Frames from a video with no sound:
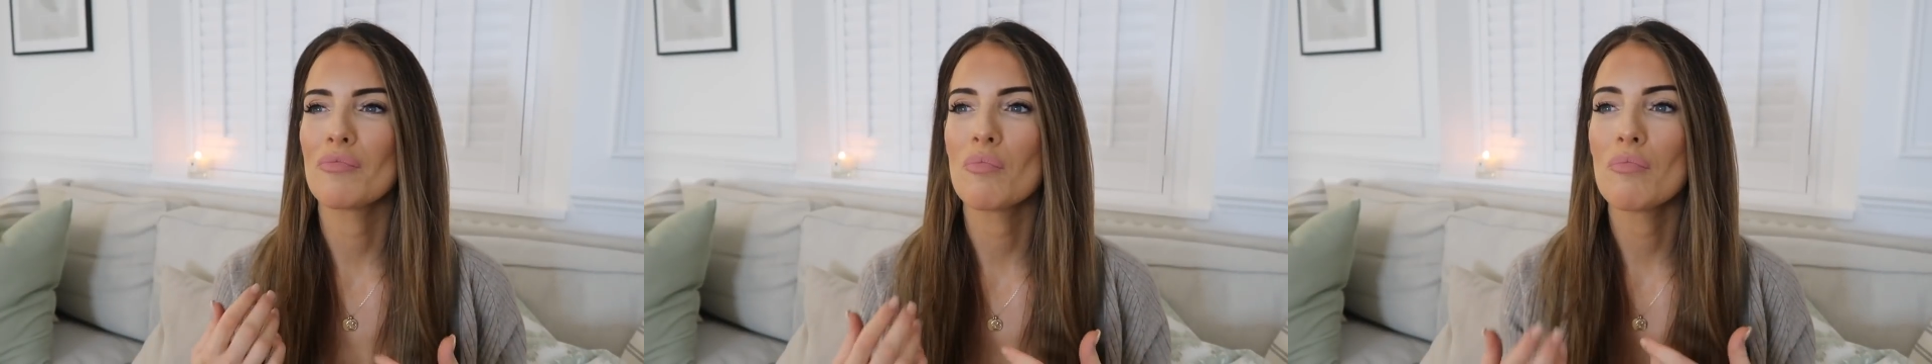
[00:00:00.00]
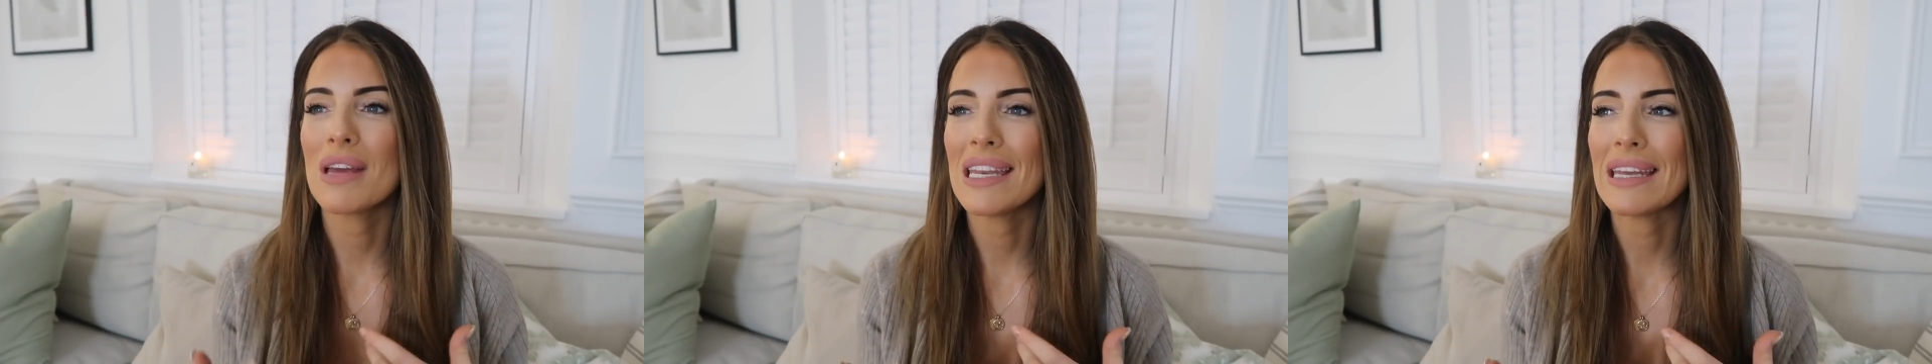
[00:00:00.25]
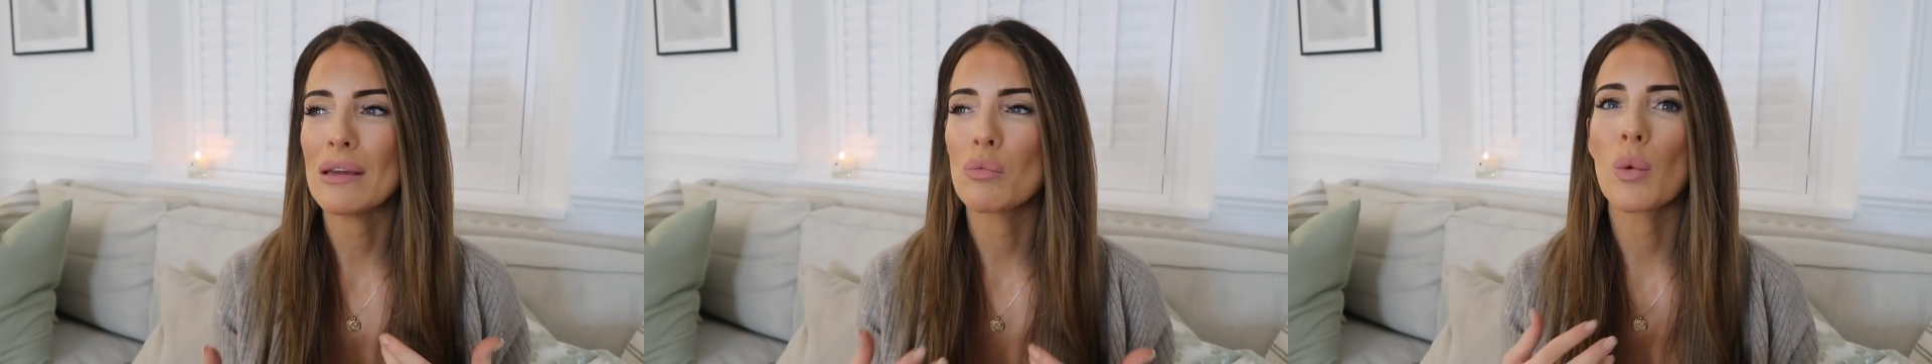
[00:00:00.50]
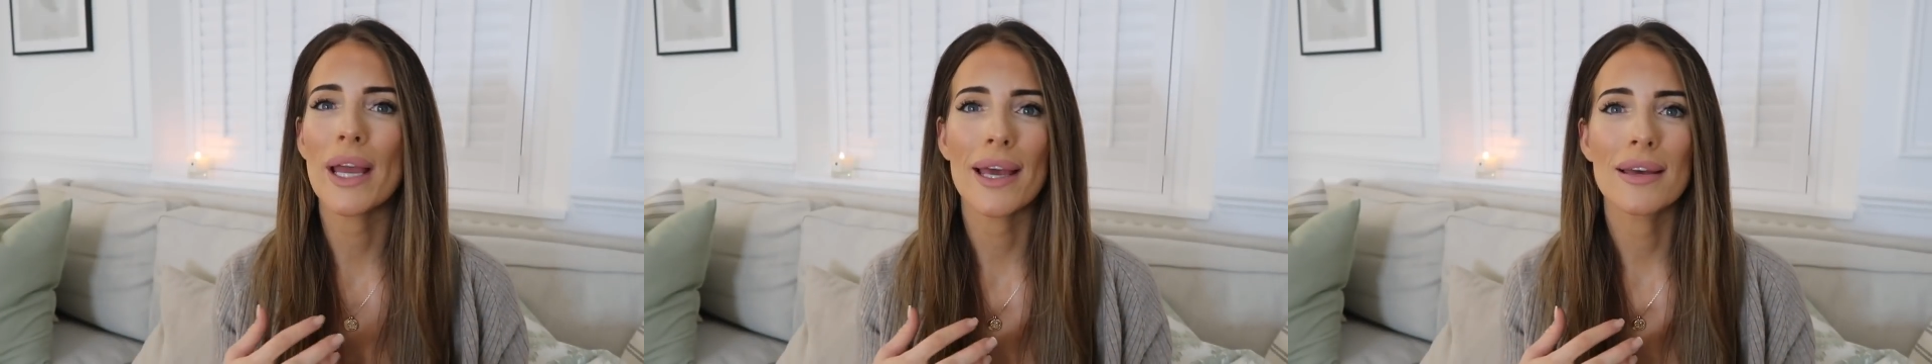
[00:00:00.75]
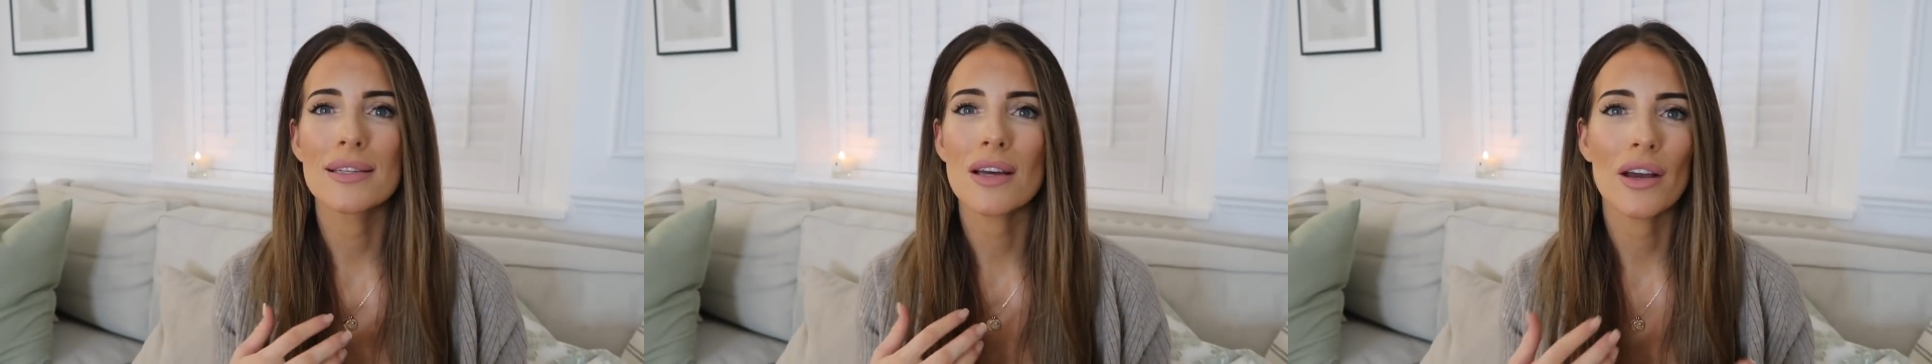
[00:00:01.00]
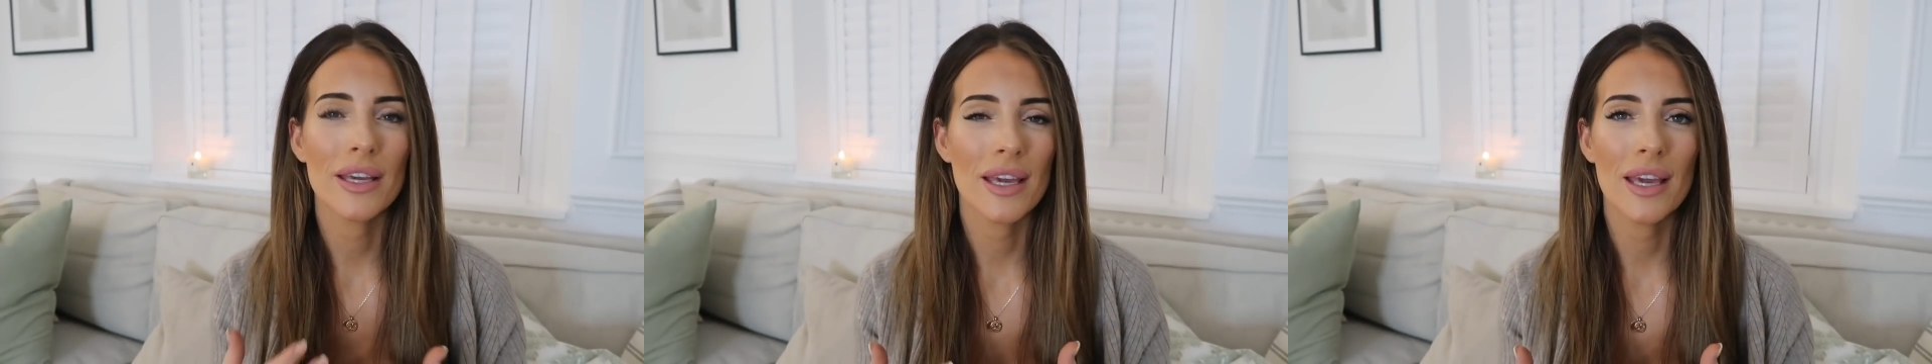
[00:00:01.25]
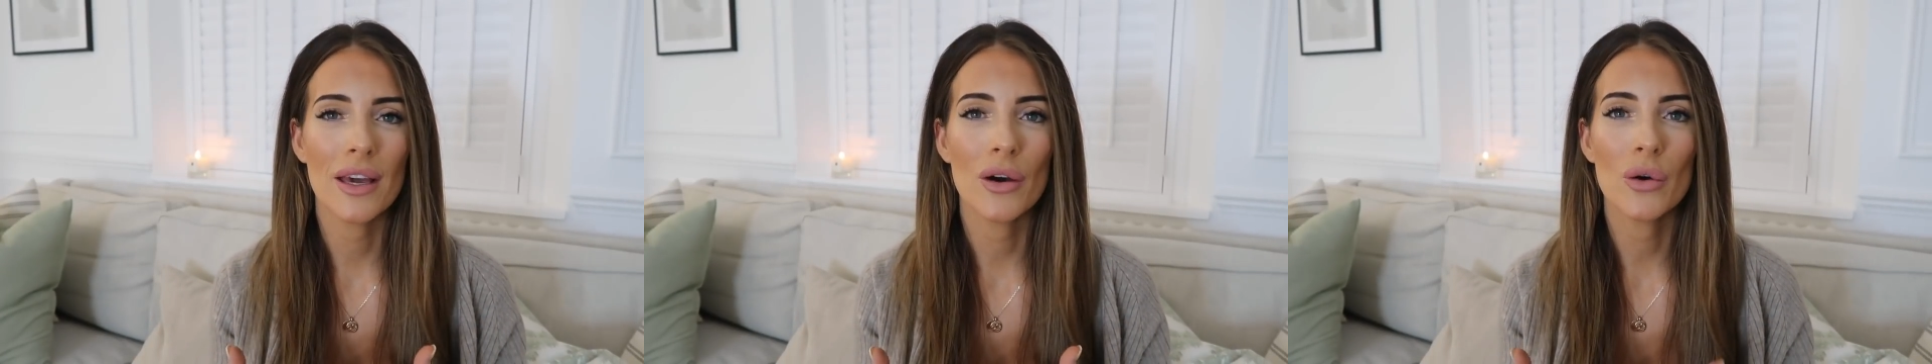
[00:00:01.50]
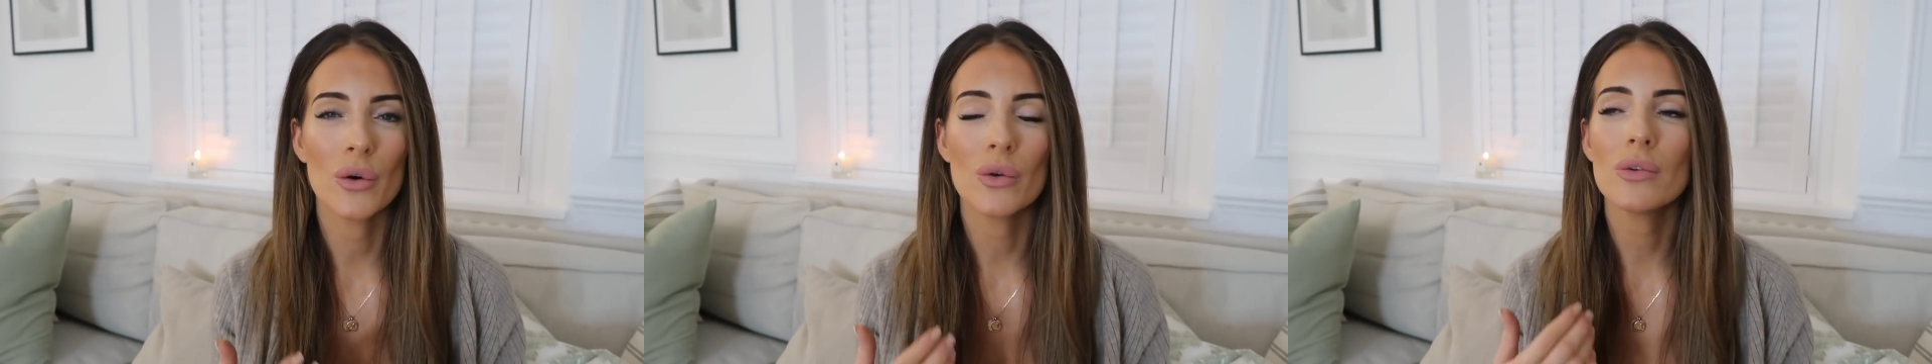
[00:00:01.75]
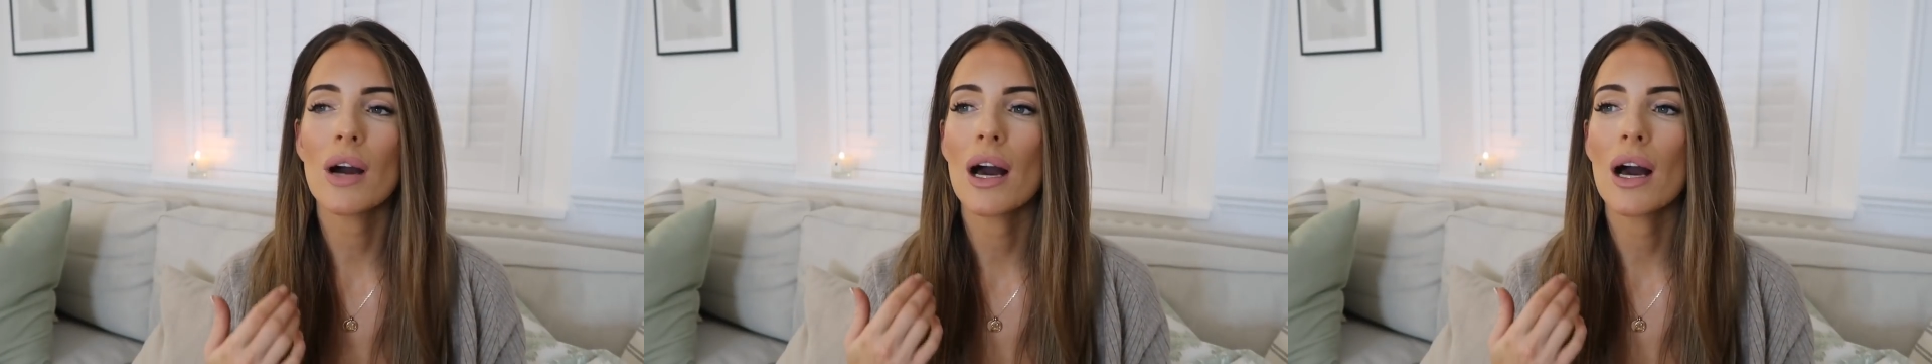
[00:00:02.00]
mini weird Ikea haul.